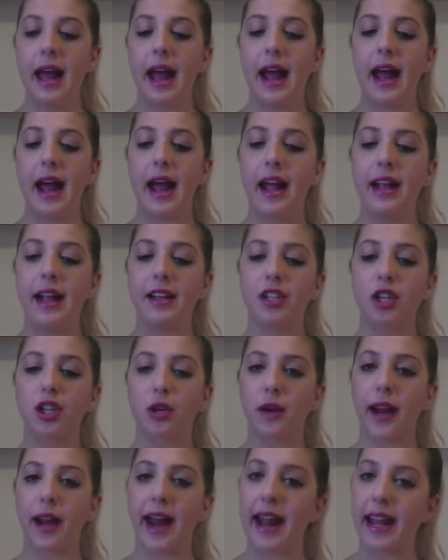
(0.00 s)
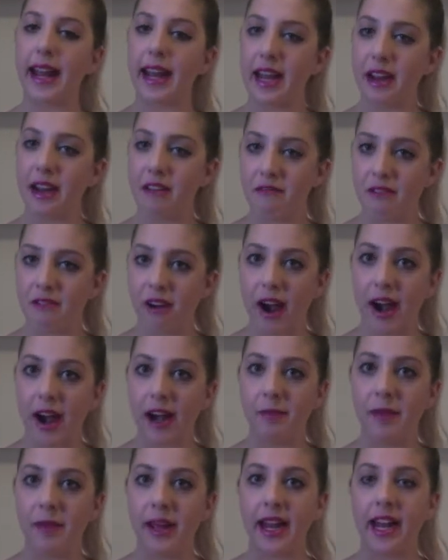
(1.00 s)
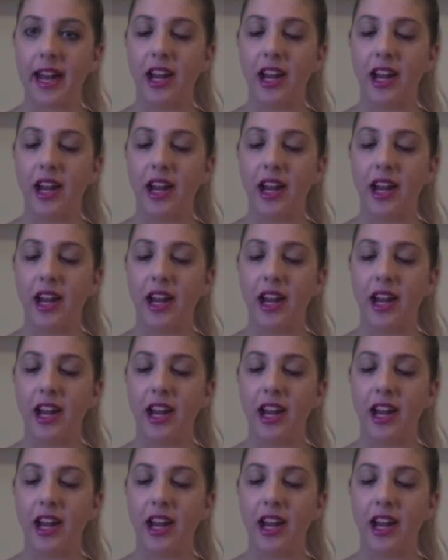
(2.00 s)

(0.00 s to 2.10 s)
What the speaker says: and create an environment